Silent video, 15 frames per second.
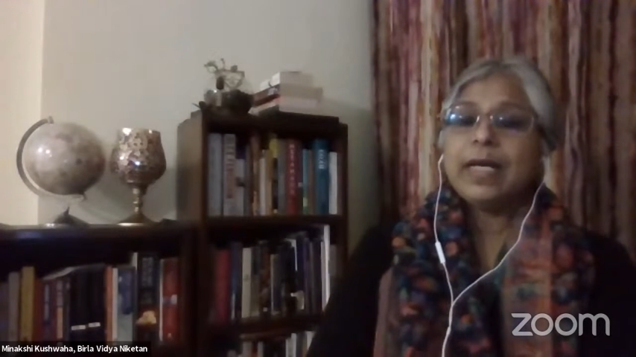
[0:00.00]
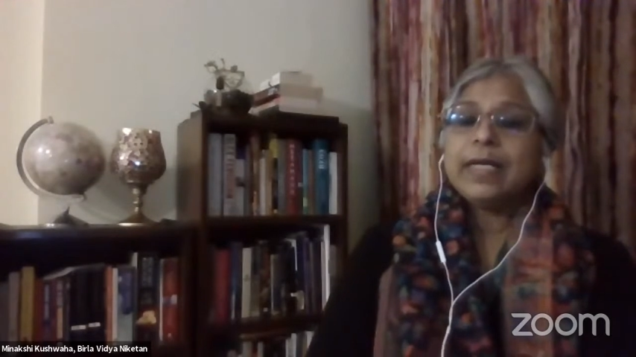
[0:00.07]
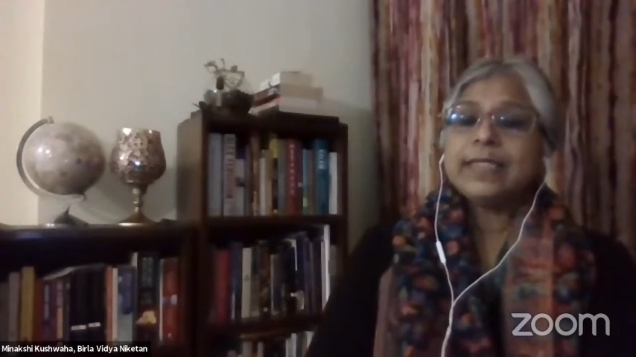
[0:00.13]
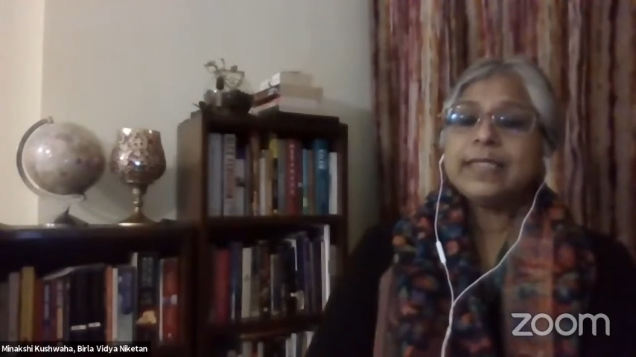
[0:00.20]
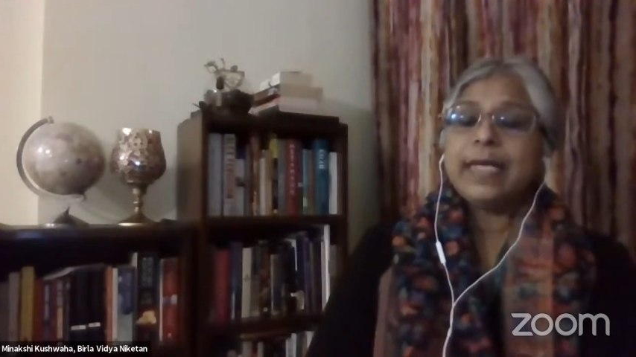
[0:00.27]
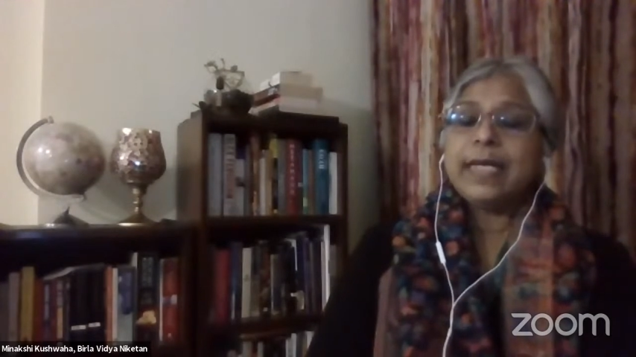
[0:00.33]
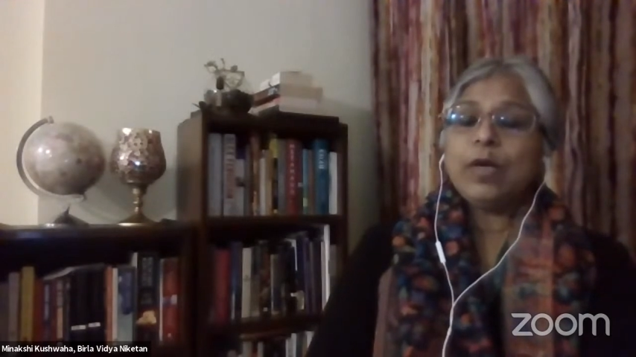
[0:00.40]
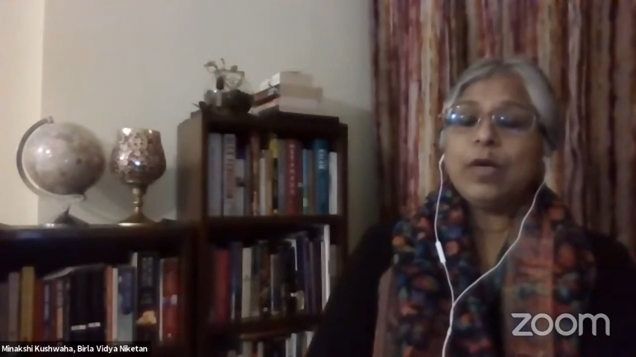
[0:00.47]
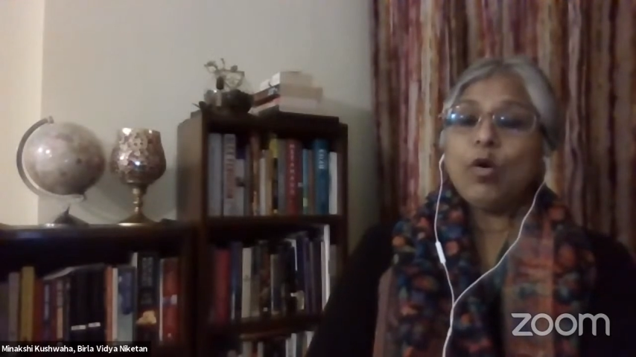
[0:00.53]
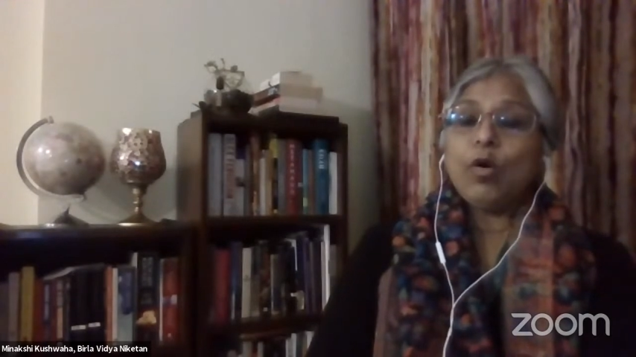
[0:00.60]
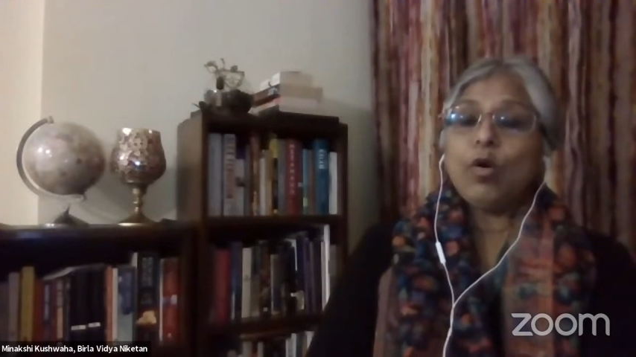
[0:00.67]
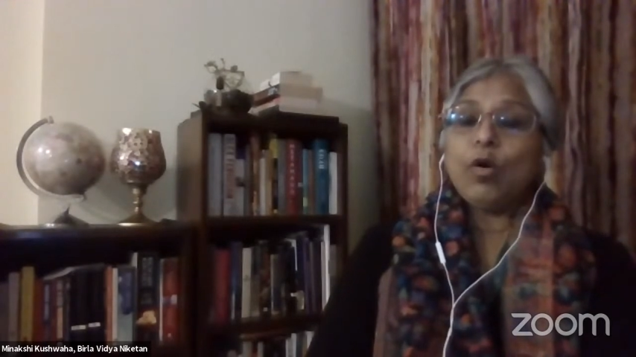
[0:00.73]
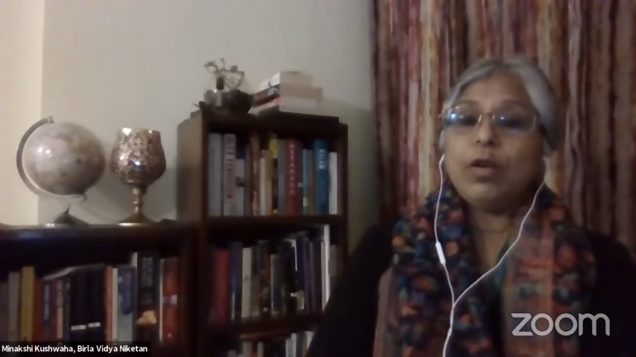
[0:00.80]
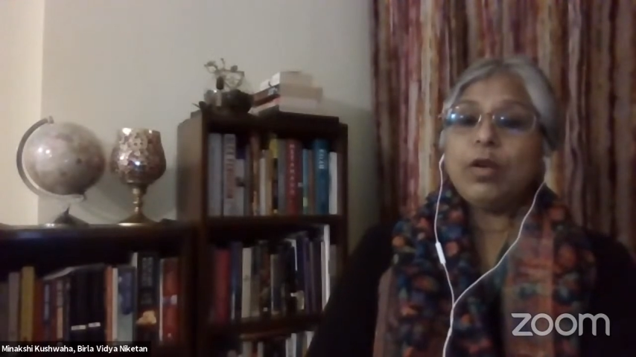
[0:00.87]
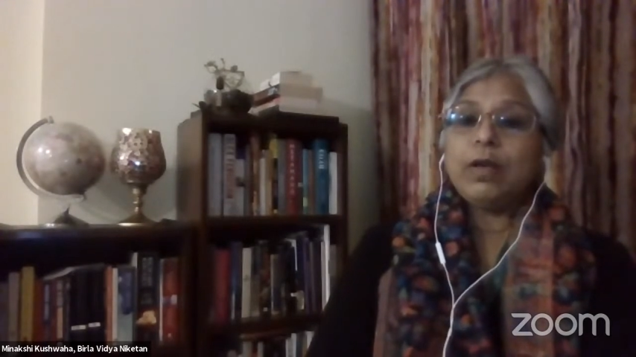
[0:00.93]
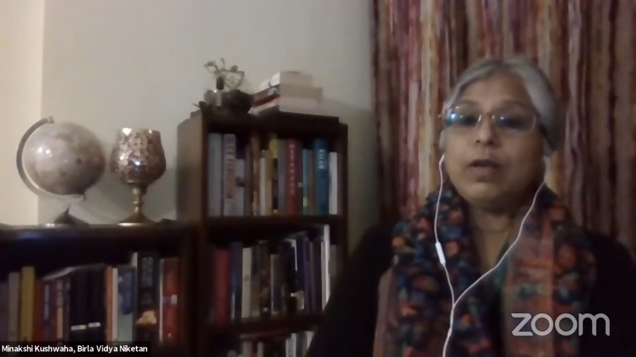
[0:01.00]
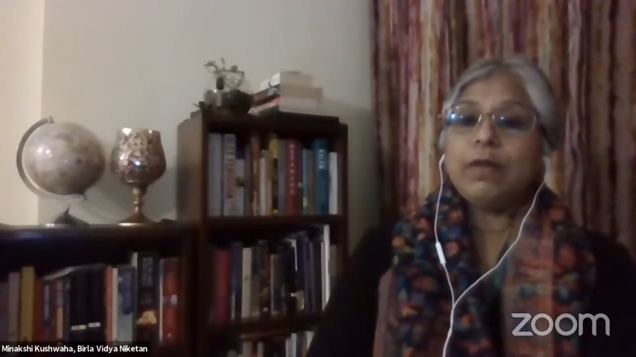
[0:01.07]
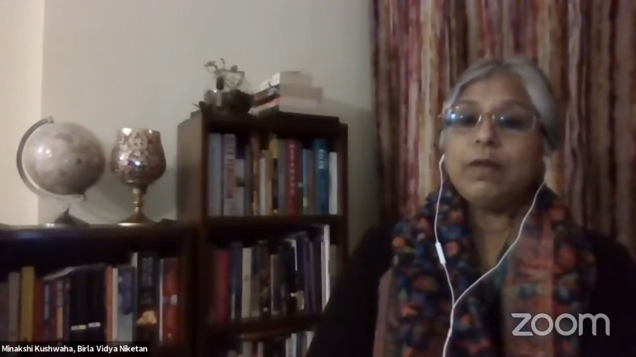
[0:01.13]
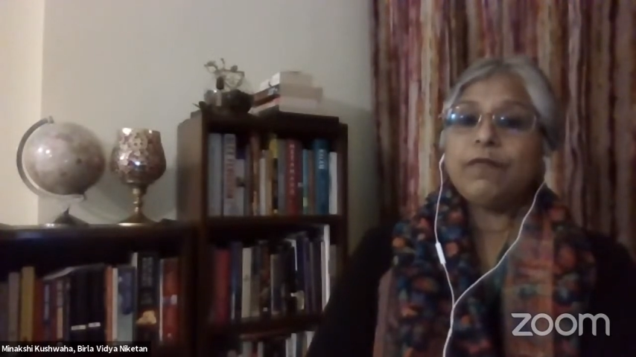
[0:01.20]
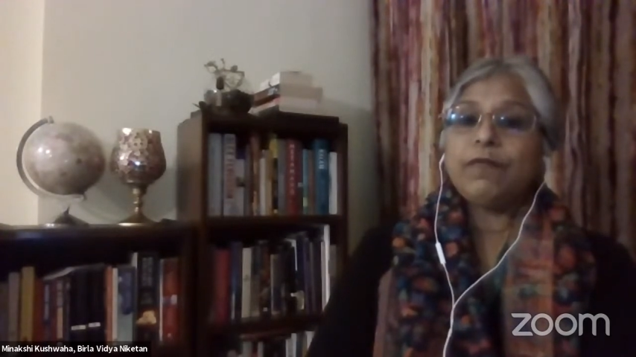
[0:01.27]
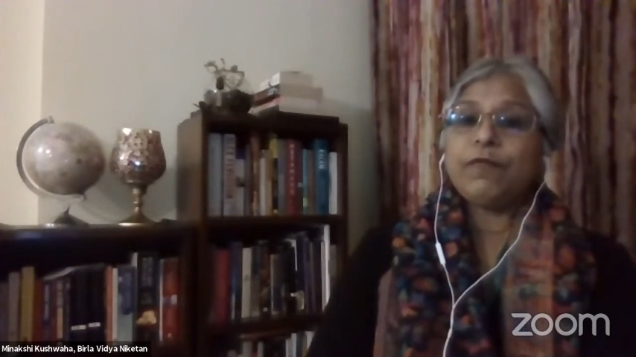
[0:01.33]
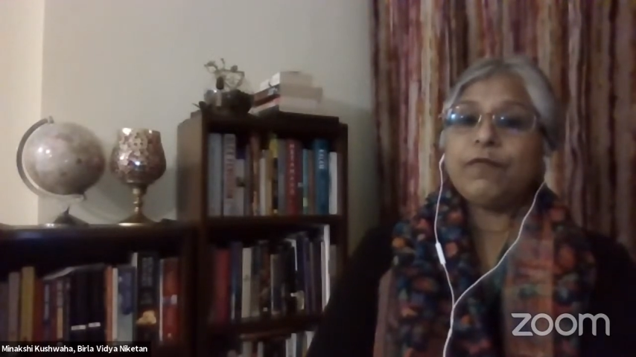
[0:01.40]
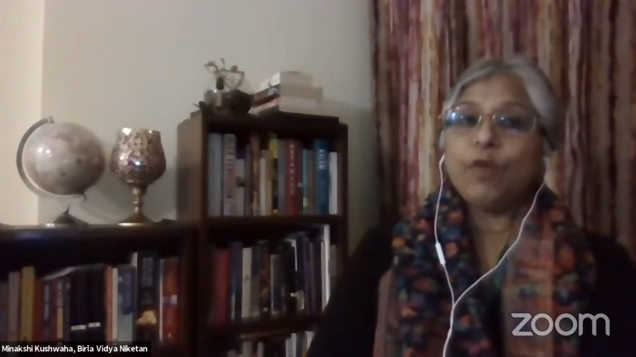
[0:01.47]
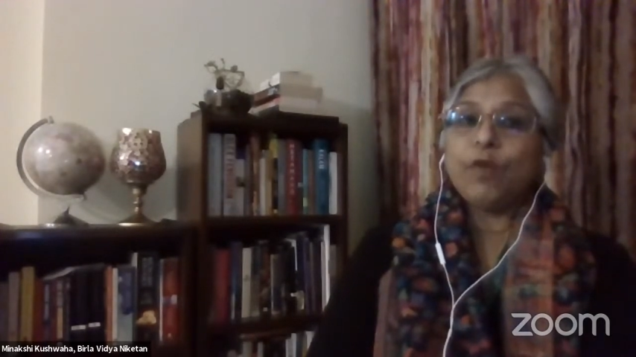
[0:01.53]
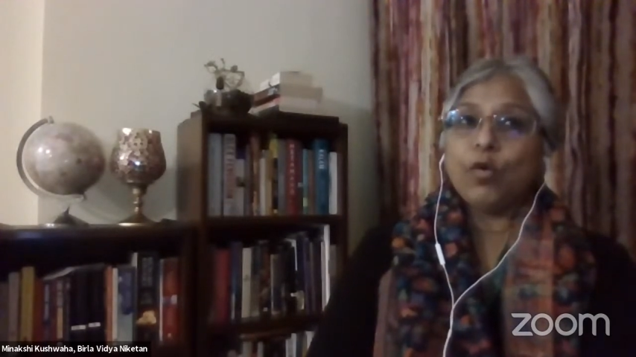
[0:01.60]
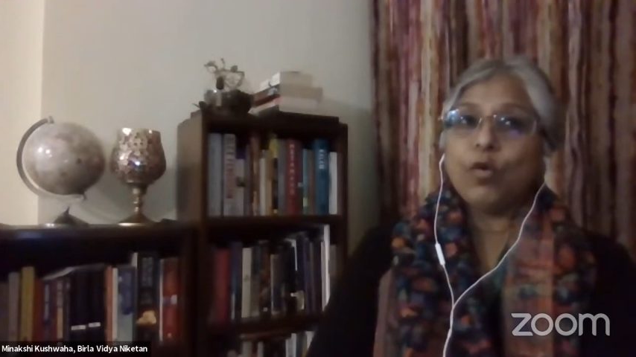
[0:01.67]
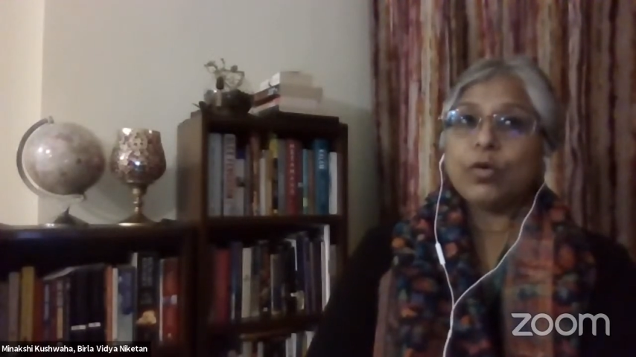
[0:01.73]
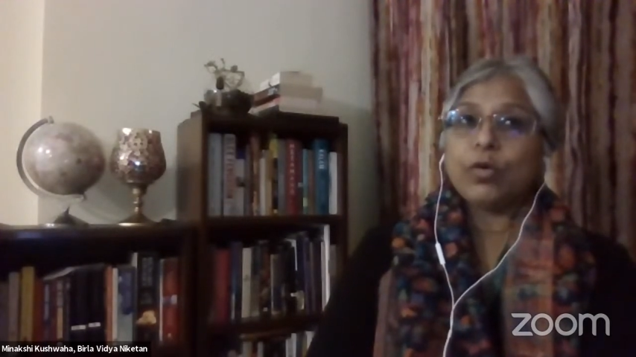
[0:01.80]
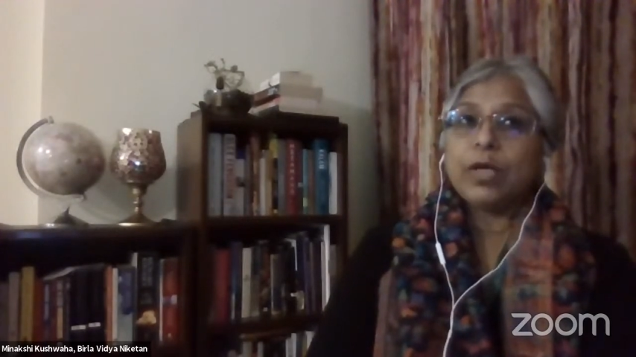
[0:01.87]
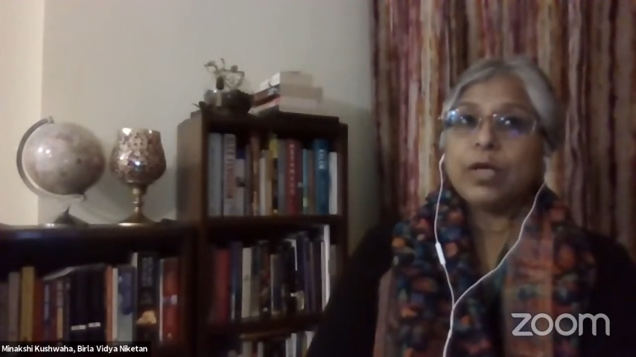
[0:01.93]
See, all
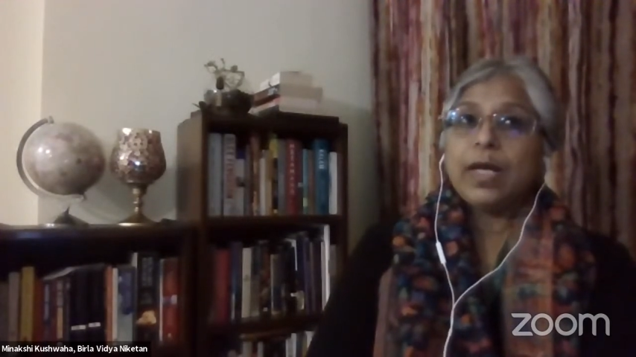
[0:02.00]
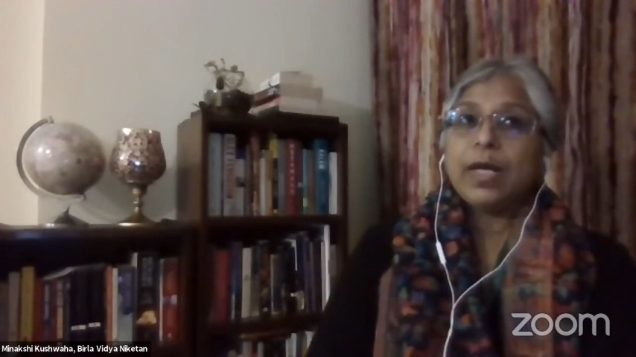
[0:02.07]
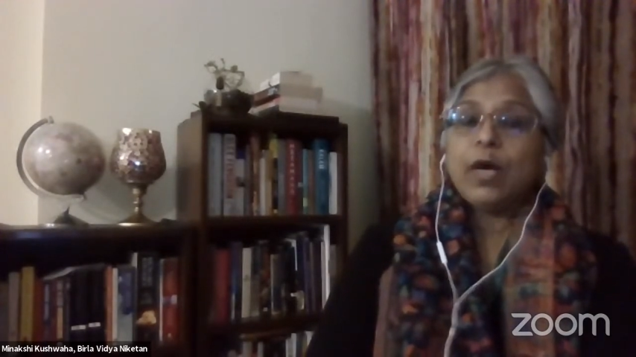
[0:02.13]
4.